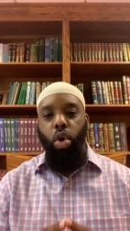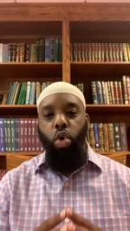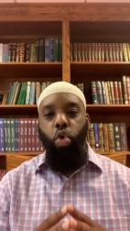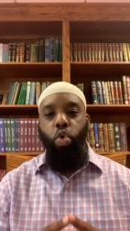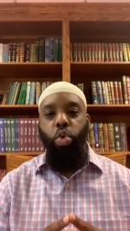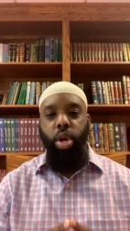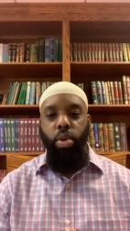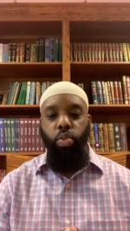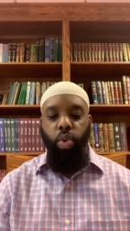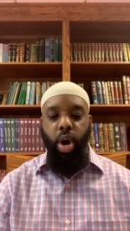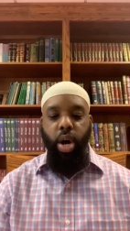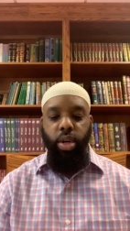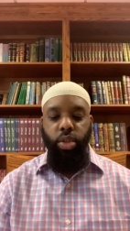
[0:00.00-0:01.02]
who he
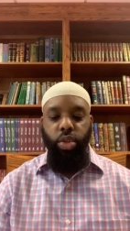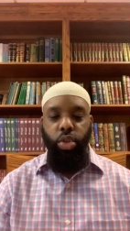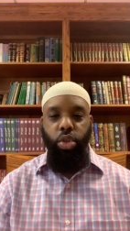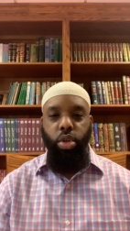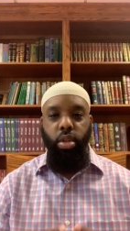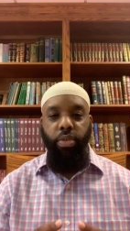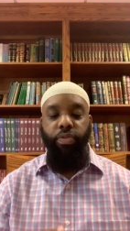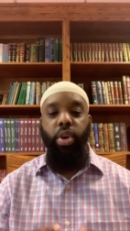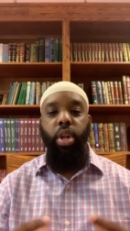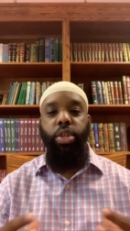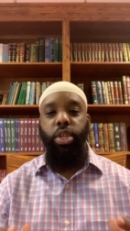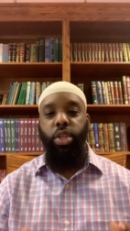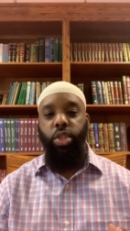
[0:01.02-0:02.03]
was to the
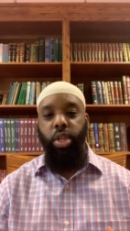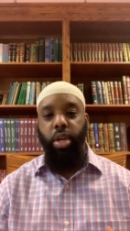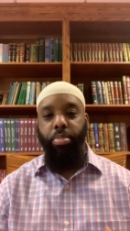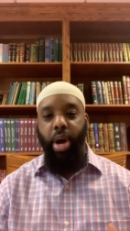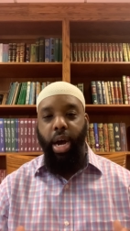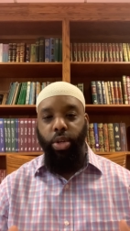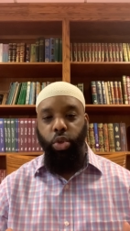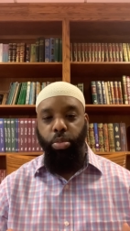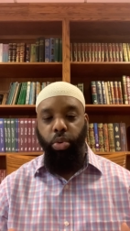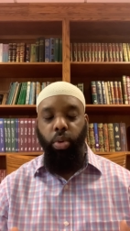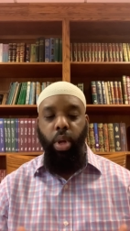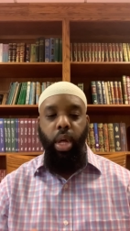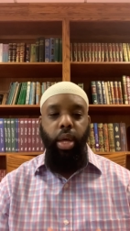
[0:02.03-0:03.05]
fullest extent
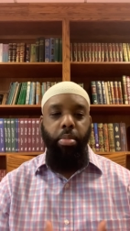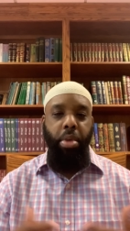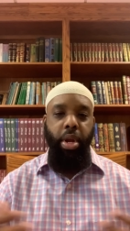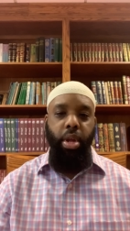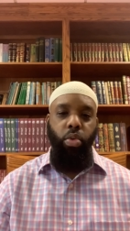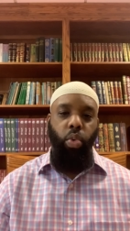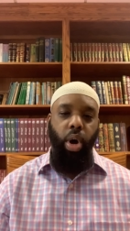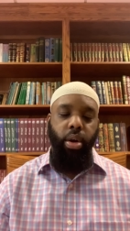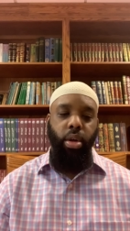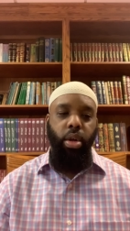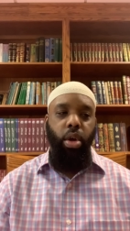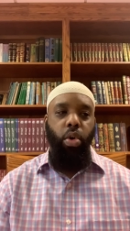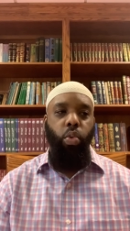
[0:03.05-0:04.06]
possible. Meaning what?
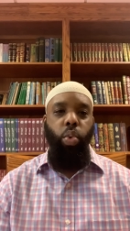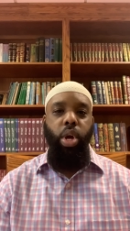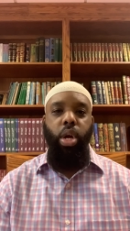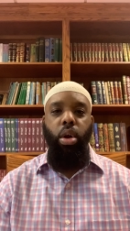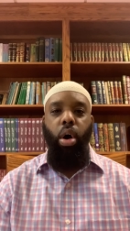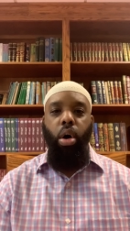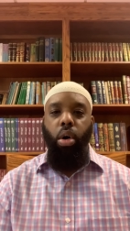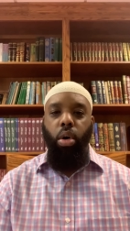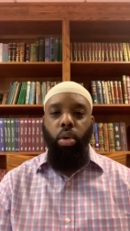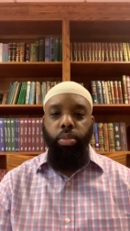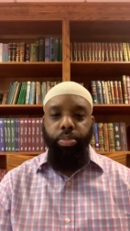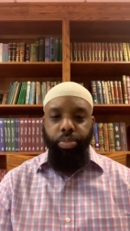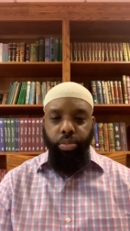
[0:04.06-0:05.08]
We can
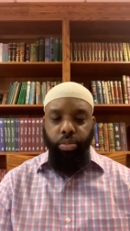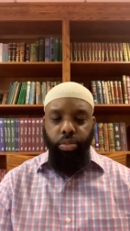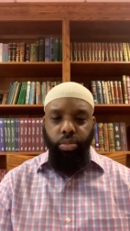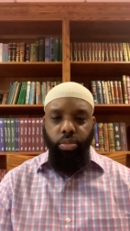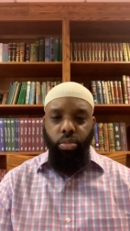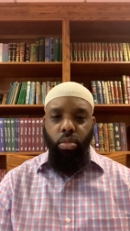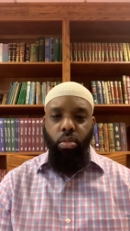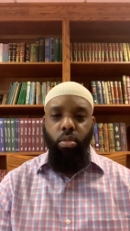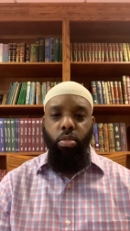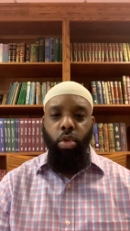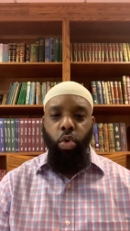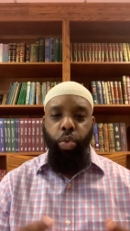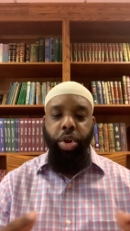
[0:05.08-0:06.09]
all
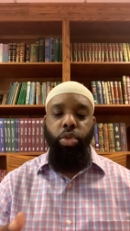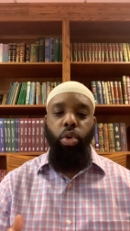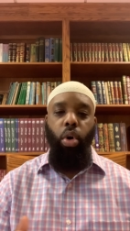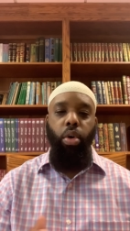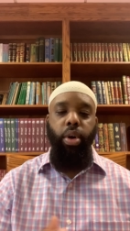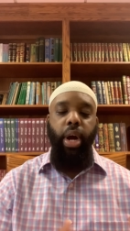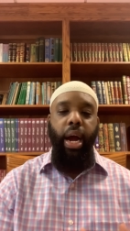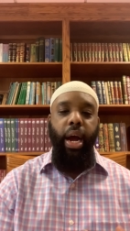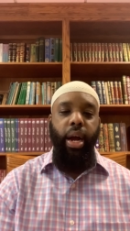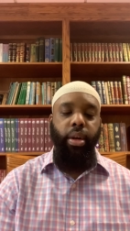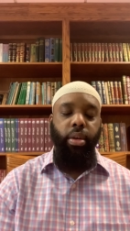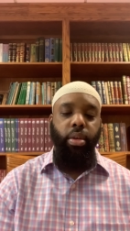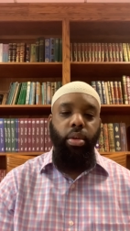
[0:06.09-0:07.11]
read the
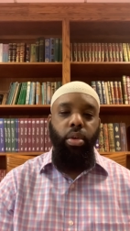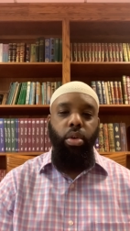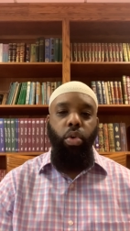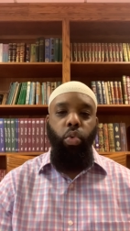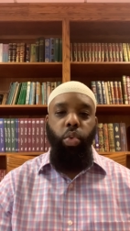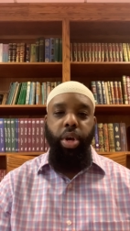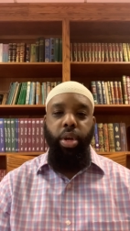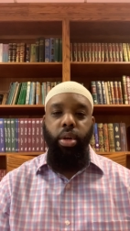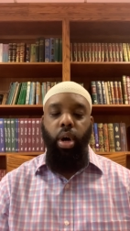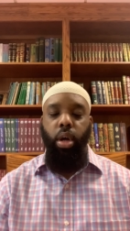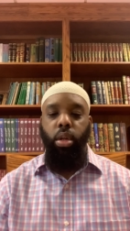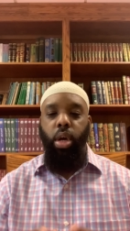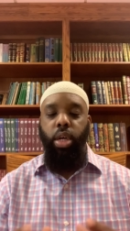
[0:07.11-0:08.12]
Quran when
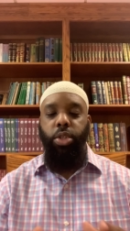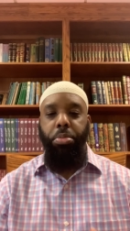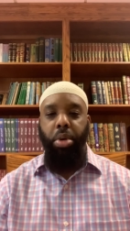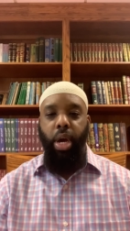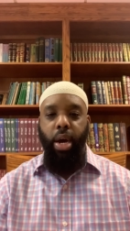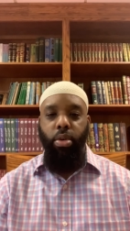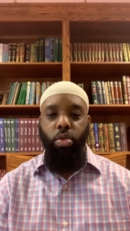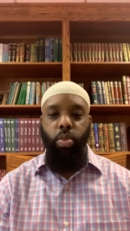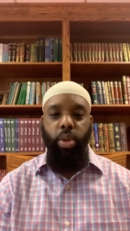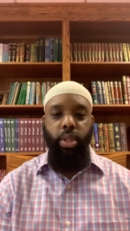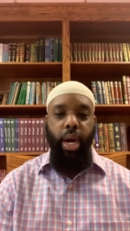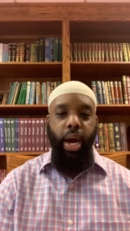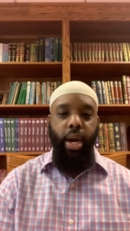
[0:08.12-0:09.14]
Allah subhanahu wa
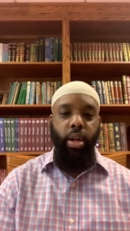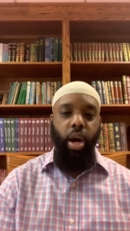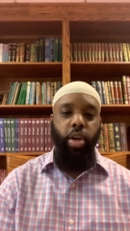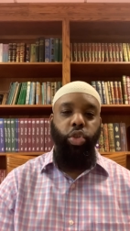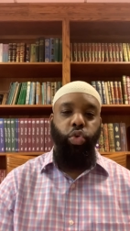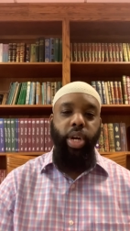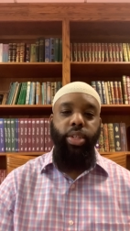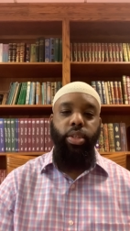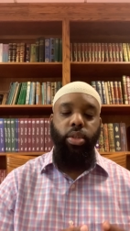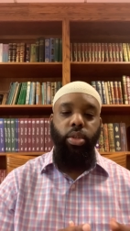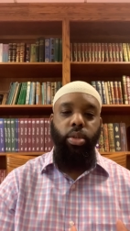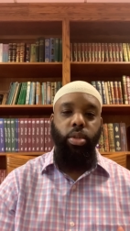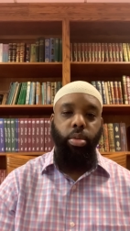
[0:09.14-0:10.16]
ta'ala
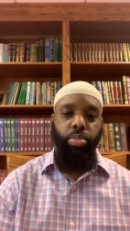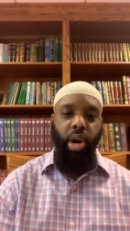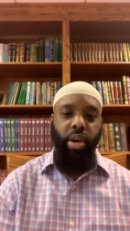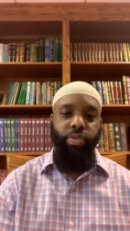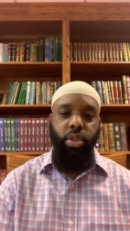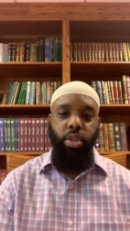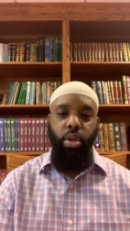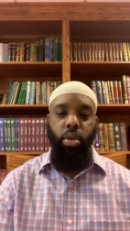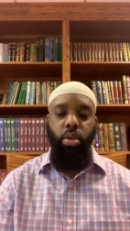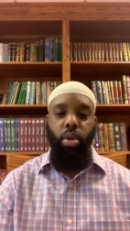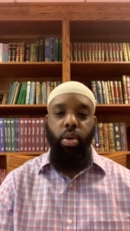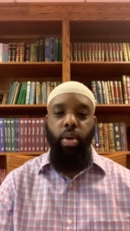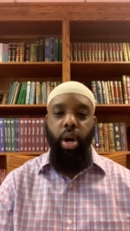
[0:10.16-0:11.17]
addresses the Prophet
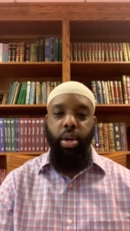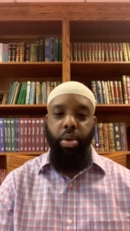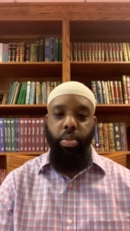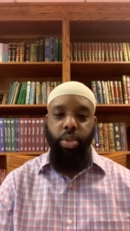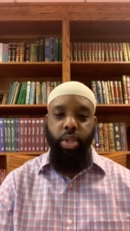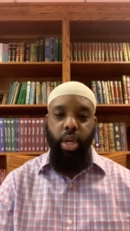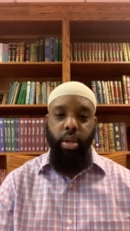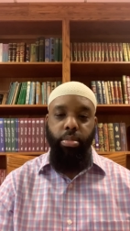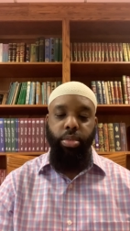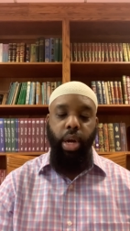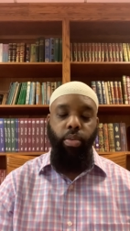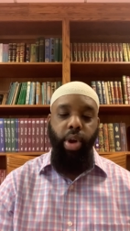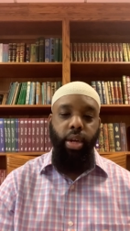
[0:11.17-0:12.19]
sallallahu alaihi wasallam
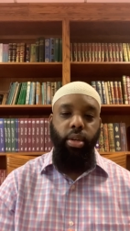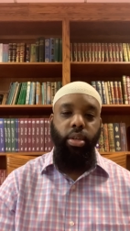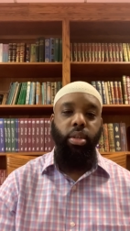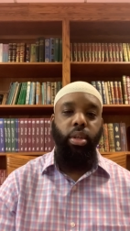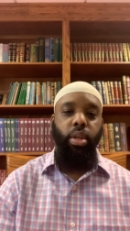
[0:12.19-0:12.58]
directly